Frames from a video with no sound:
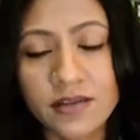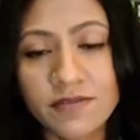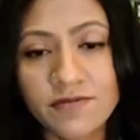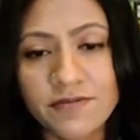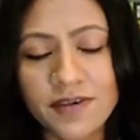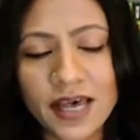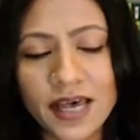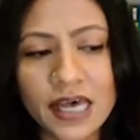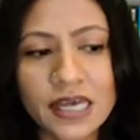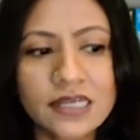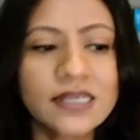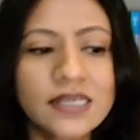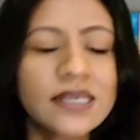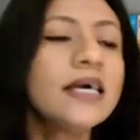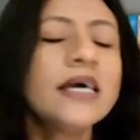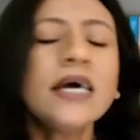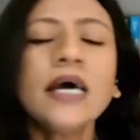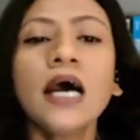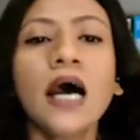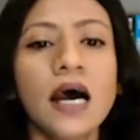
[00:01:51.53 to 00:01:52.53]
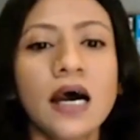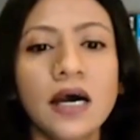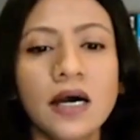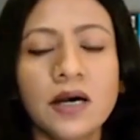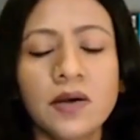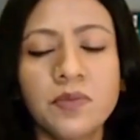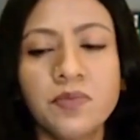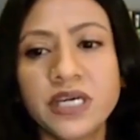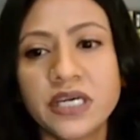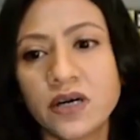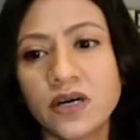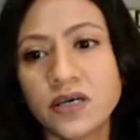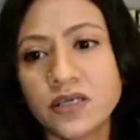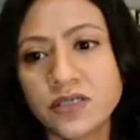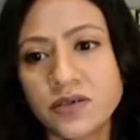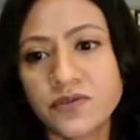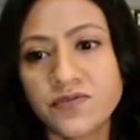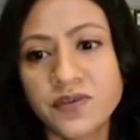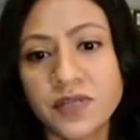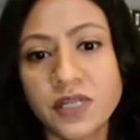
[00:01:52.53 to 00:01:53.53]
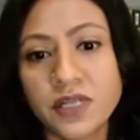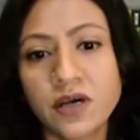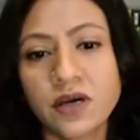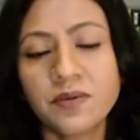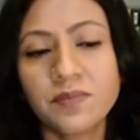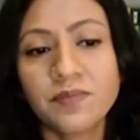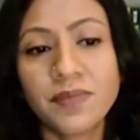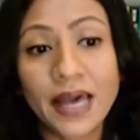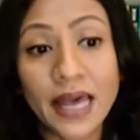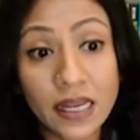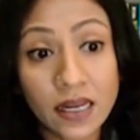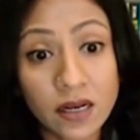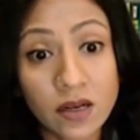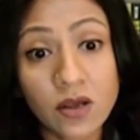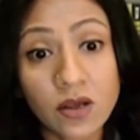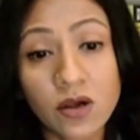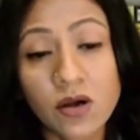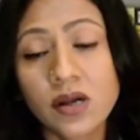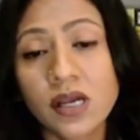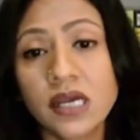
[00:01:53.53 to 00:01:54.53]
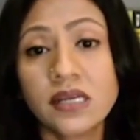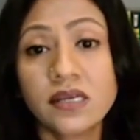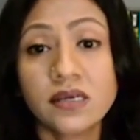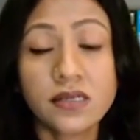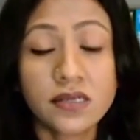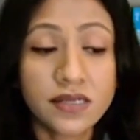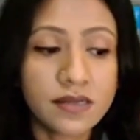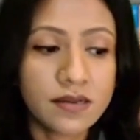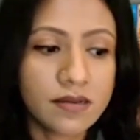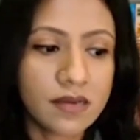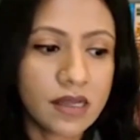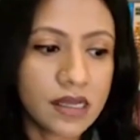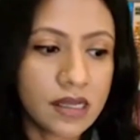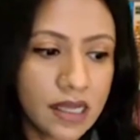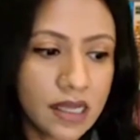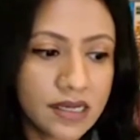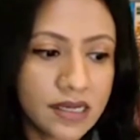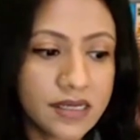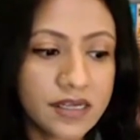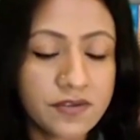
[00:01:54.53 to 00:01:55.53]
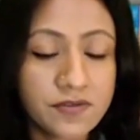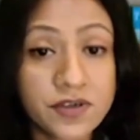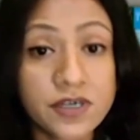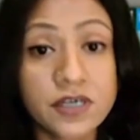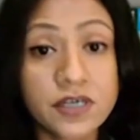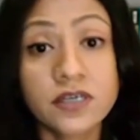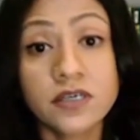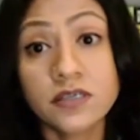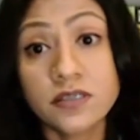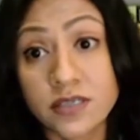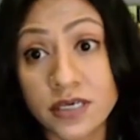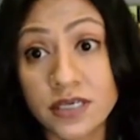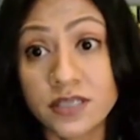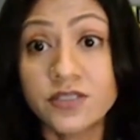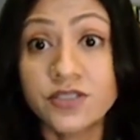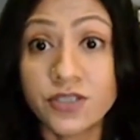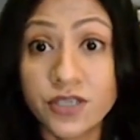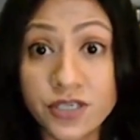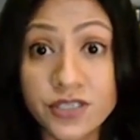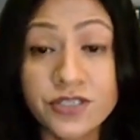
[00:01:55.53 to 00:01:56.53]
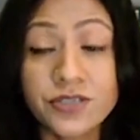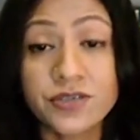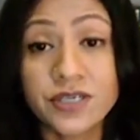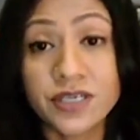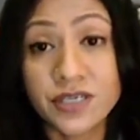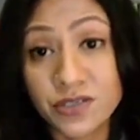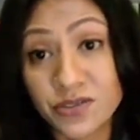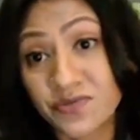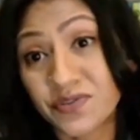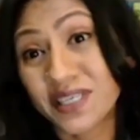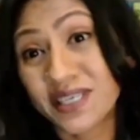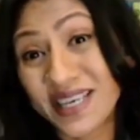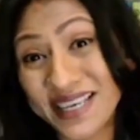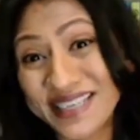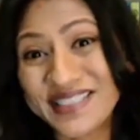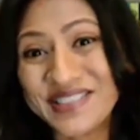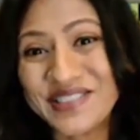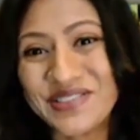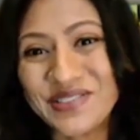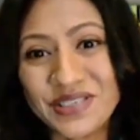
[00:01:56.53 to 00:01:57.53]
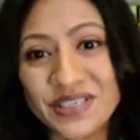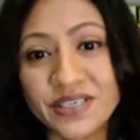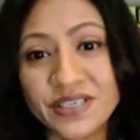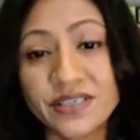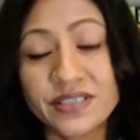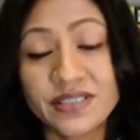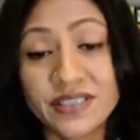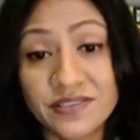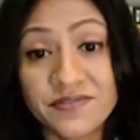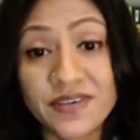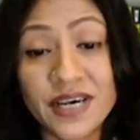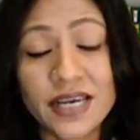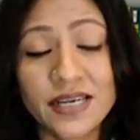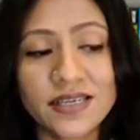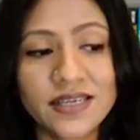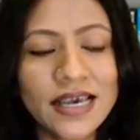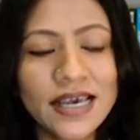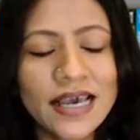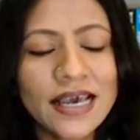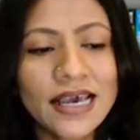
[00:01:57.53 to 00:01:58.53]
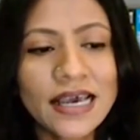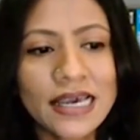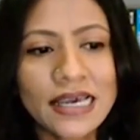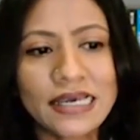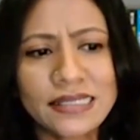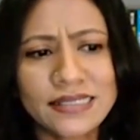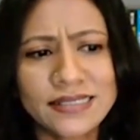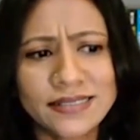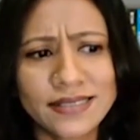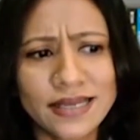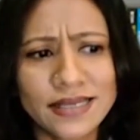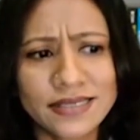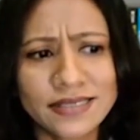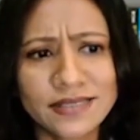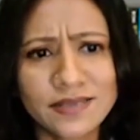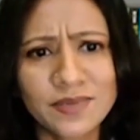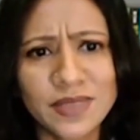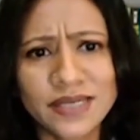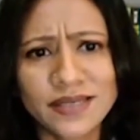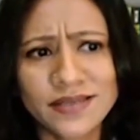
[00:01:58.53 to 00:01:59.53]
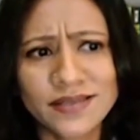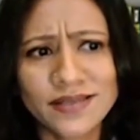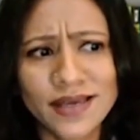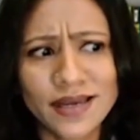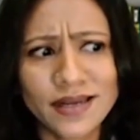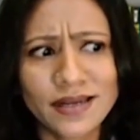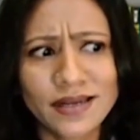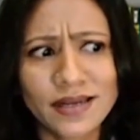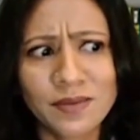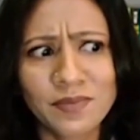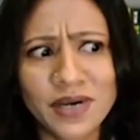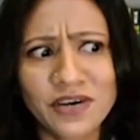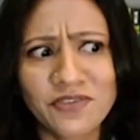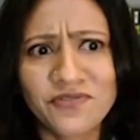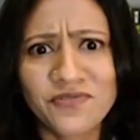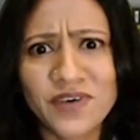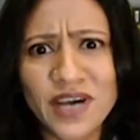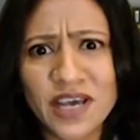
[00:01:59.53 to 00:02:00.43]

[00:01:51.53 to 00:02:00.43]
in fact, because of a lot of backlog and deferrals in surgeries over the last 3 years. In fact, it's estimated that about